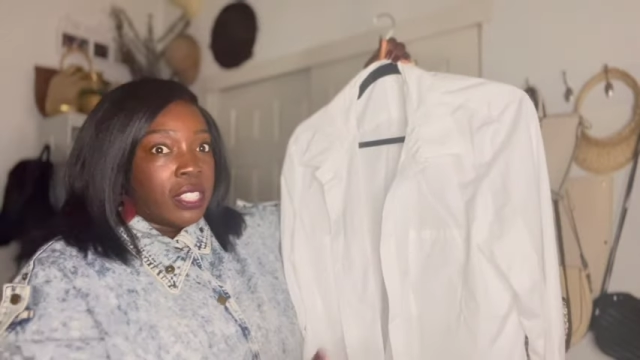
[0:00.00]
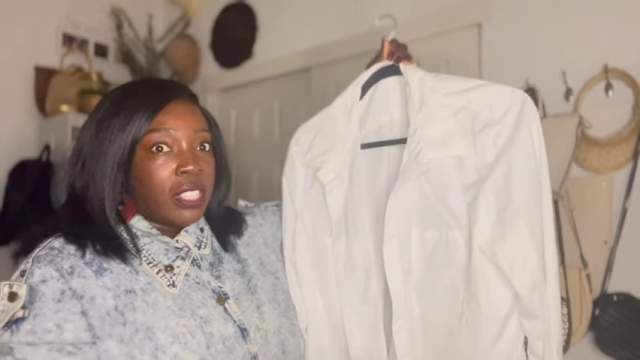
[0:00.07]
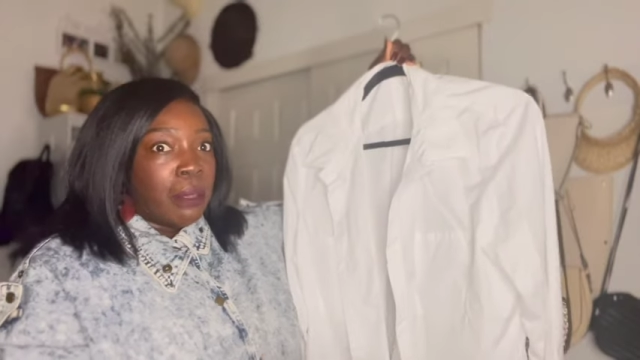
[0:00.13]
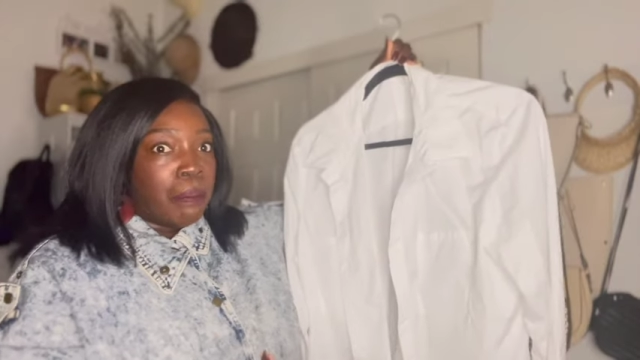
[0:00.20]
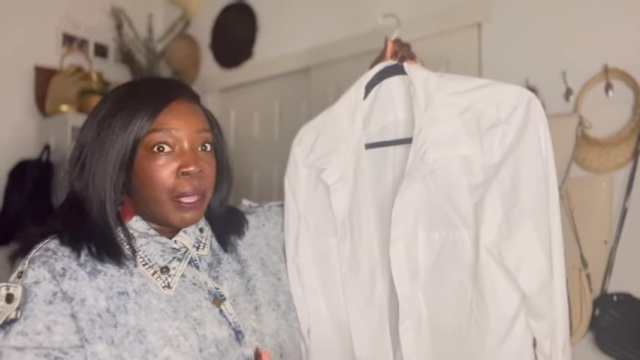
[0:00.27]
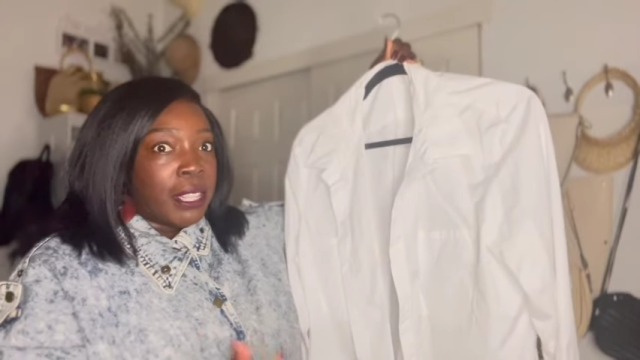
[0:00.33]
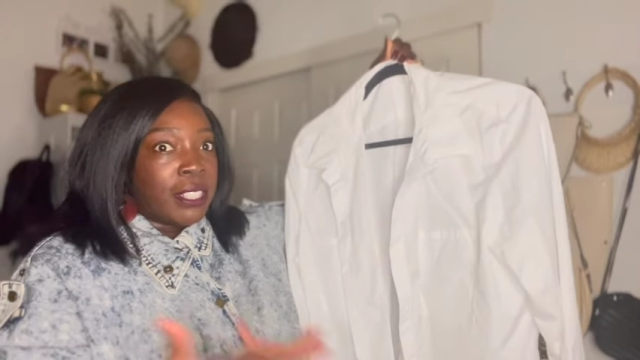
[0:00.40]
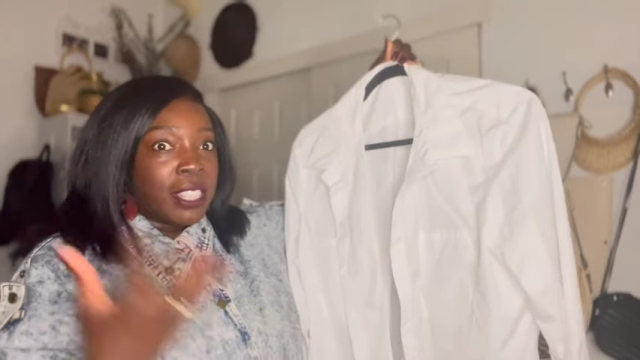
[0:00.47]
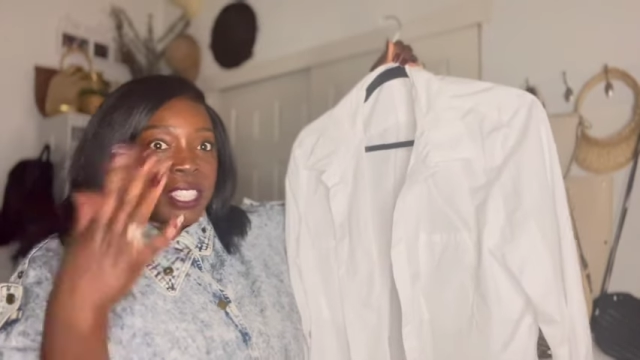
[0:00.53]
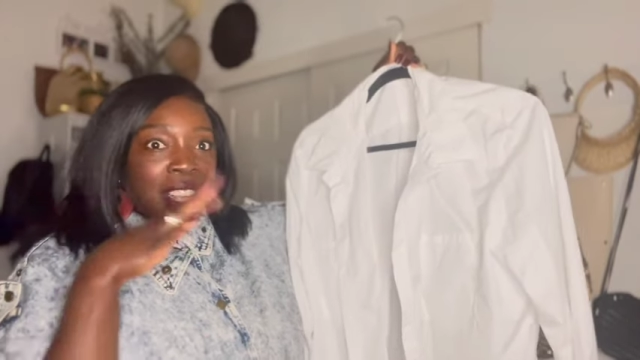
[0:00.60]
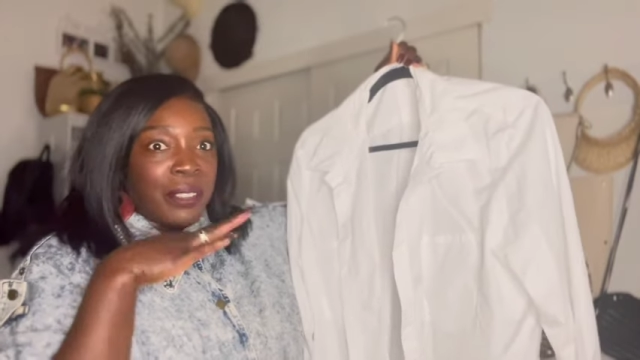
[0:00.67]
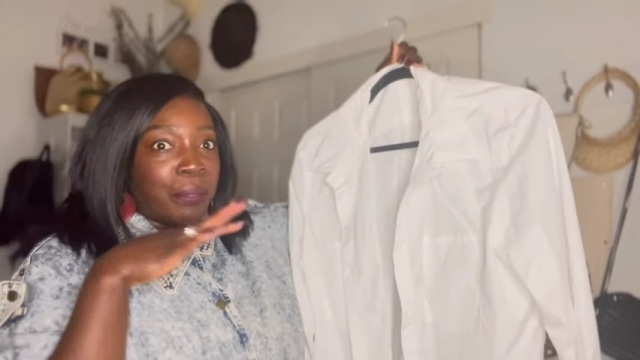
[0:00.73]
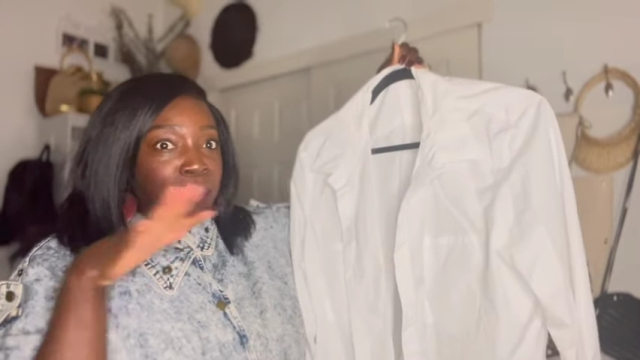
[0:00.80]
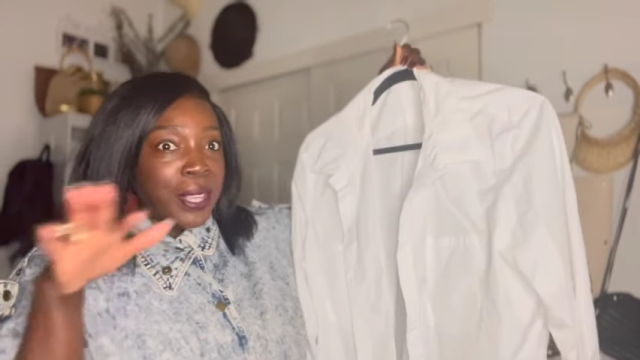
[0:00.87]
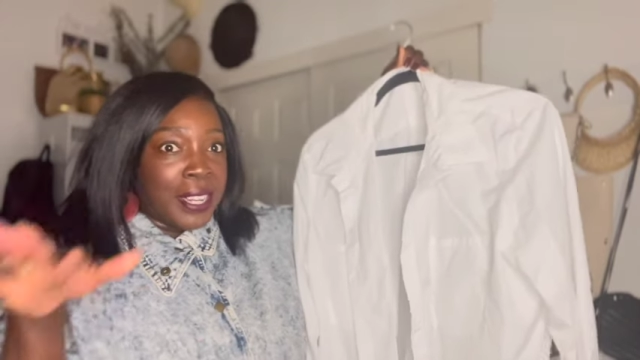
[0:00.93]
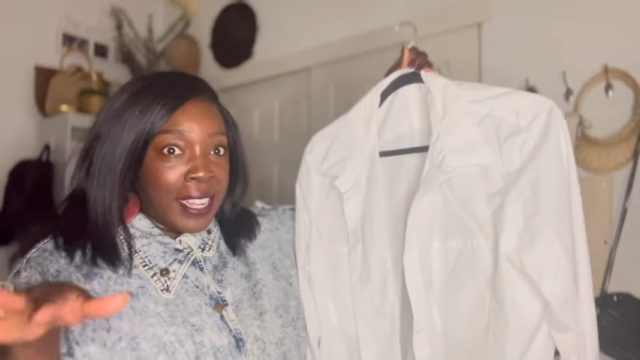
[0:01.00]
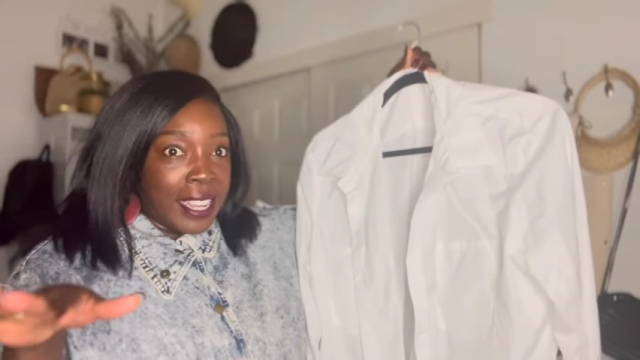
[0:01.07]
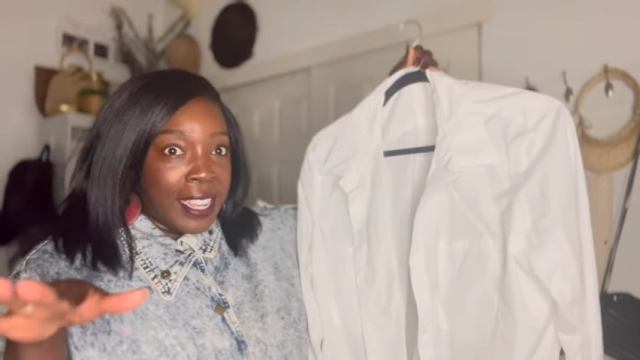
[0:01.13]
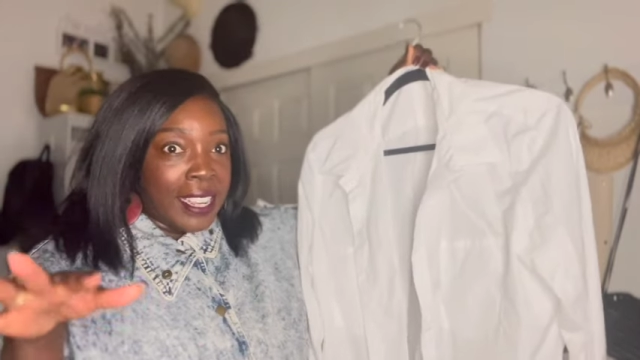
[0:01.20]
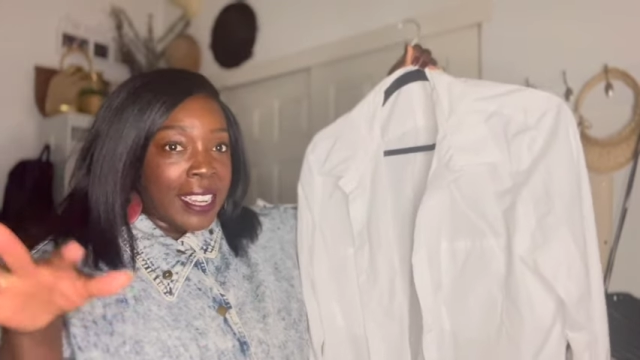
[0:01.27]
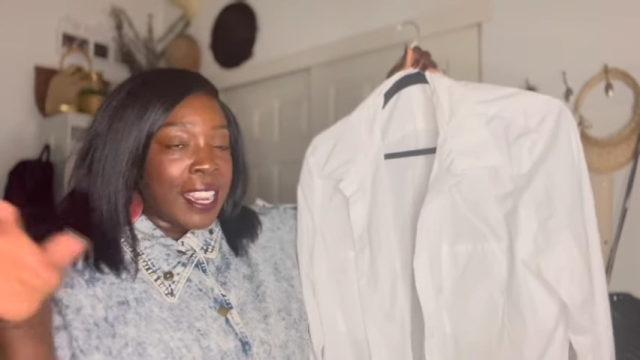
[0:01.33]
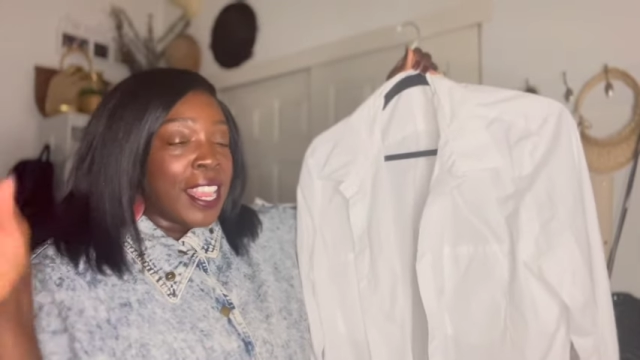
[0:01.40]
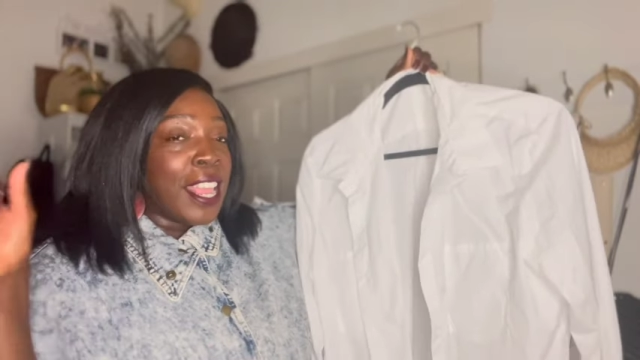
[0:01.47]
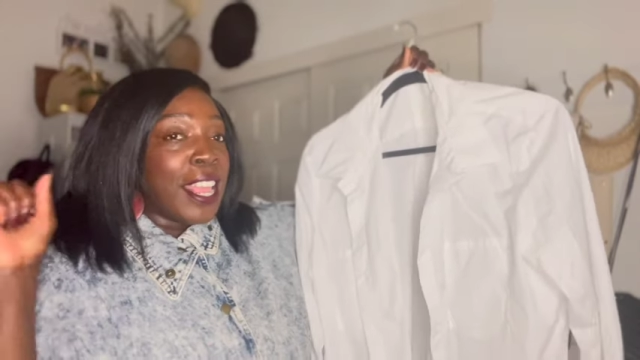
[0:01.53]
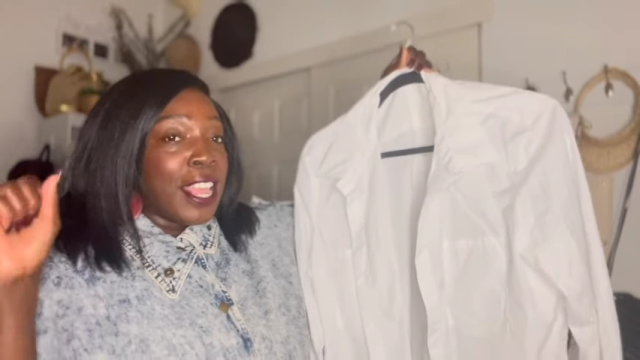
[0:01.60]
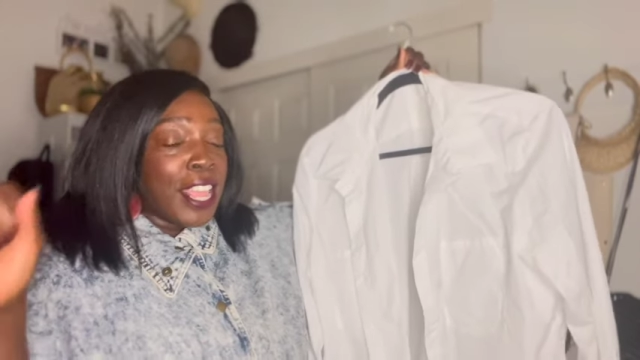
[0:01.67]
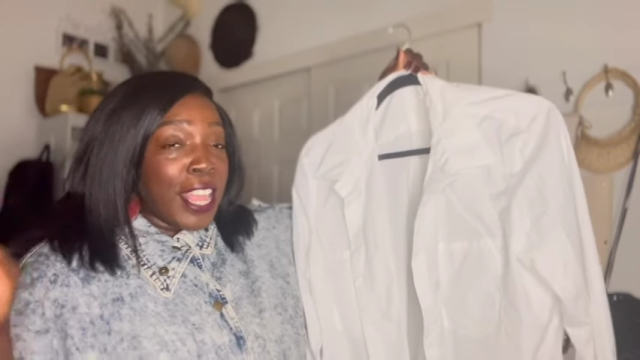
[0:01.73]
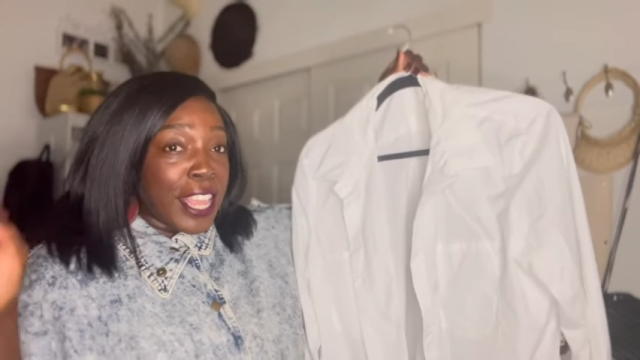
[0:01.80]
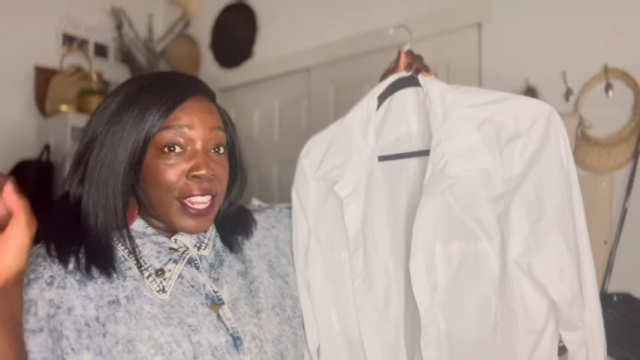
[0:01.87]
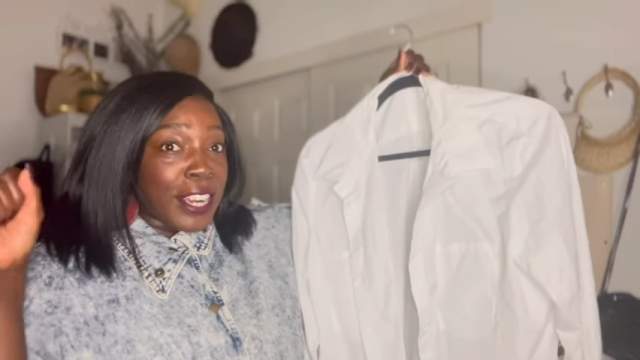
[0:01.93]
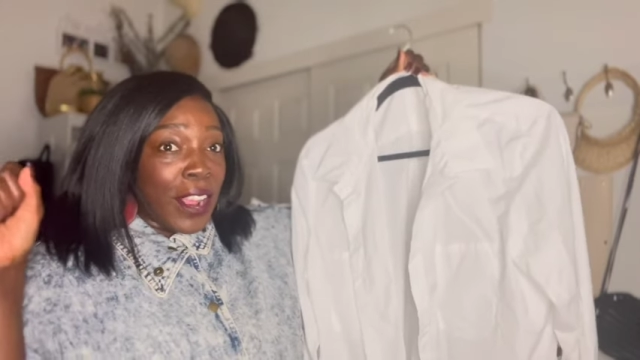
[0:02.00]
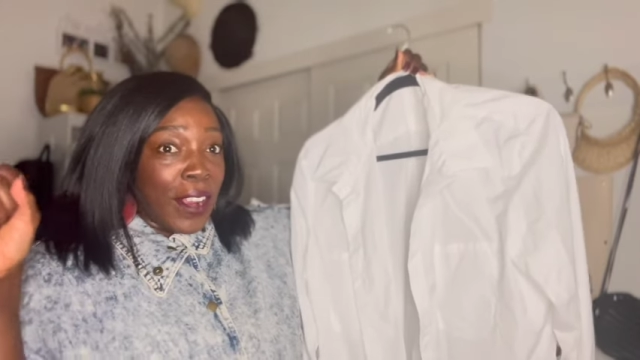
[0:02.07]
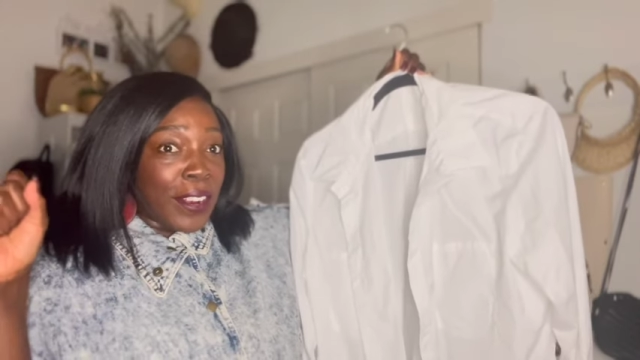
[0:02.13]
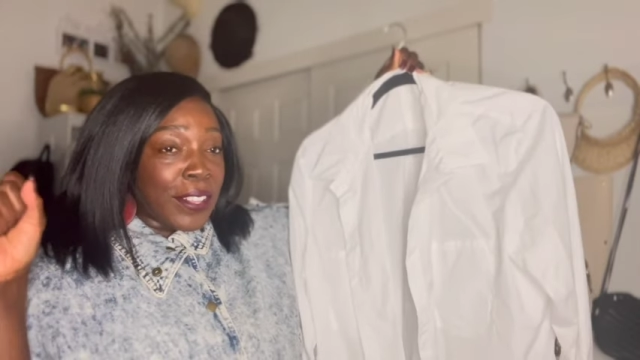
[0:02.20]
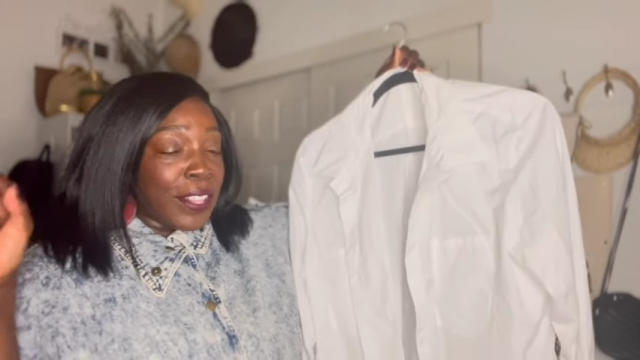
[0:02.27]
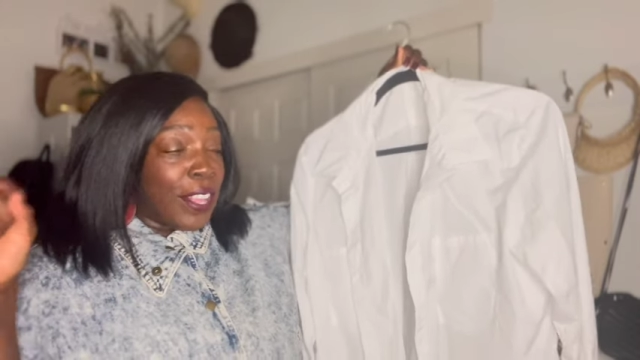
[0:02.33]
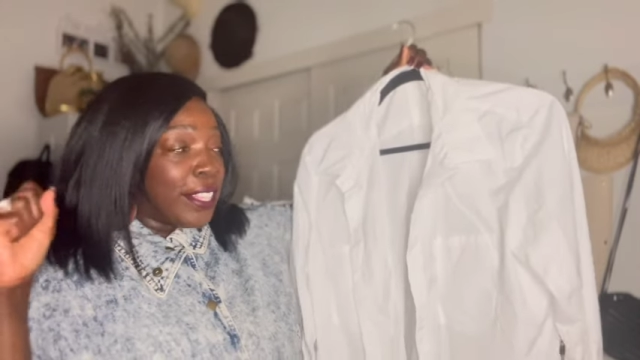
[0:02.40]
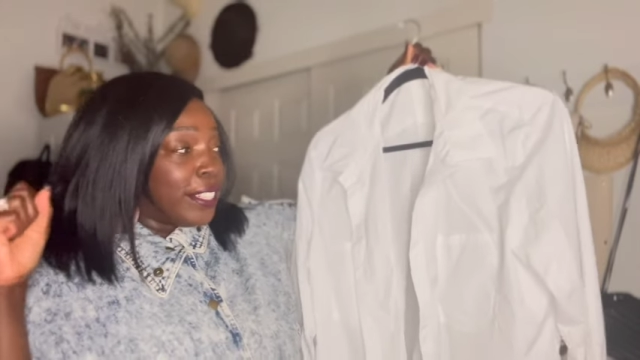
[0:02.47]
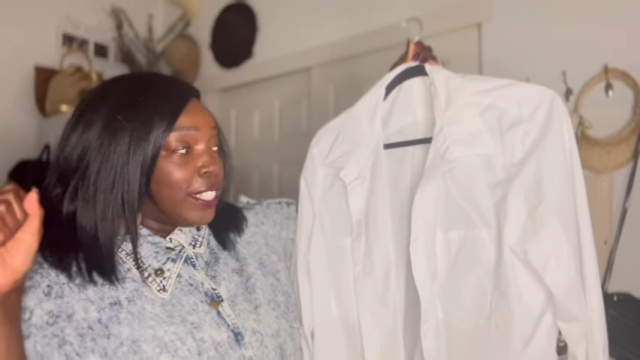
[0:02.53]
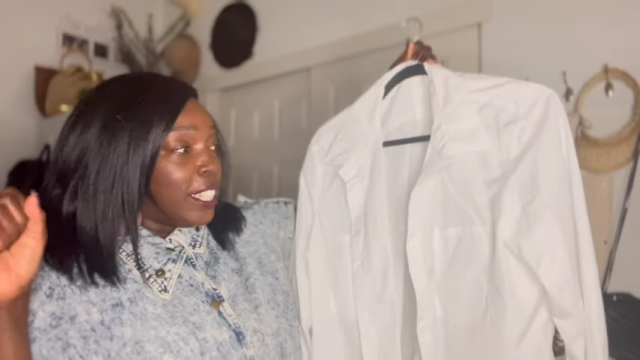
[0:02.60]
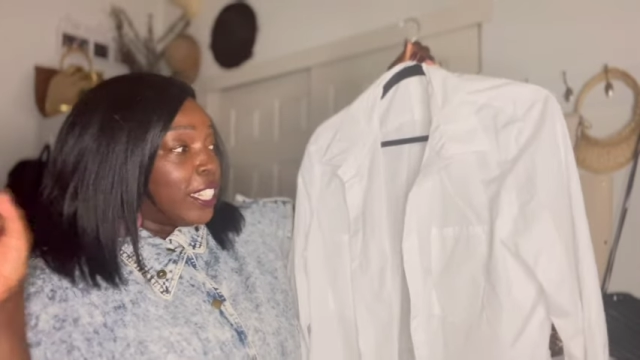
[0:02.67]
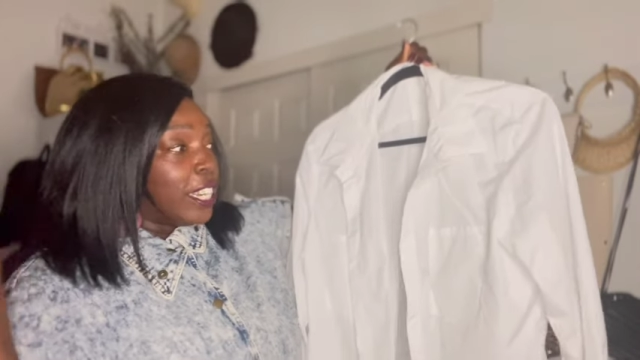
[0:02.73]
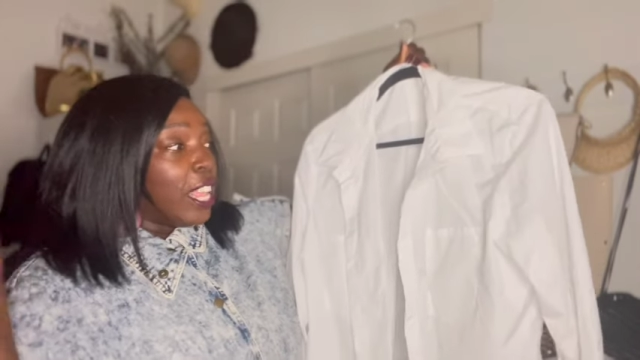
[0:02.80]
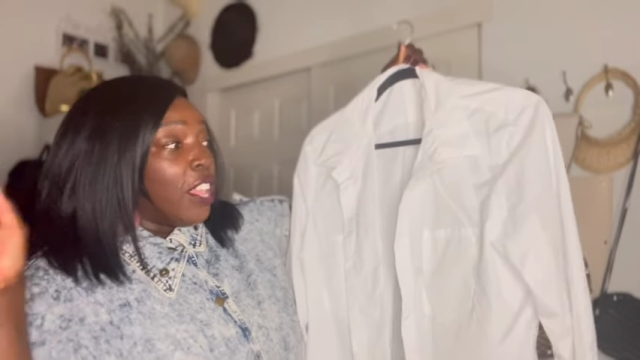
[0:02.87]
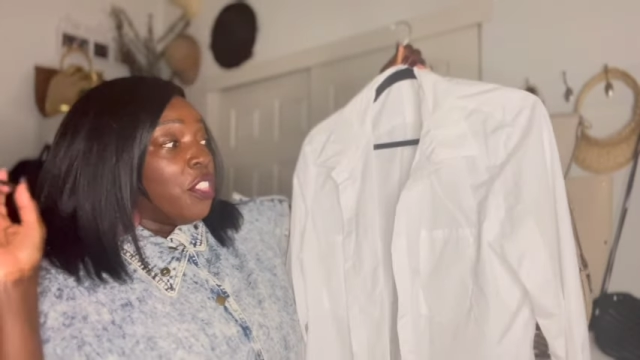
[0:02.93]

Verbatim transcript: a basic that we need in our closet.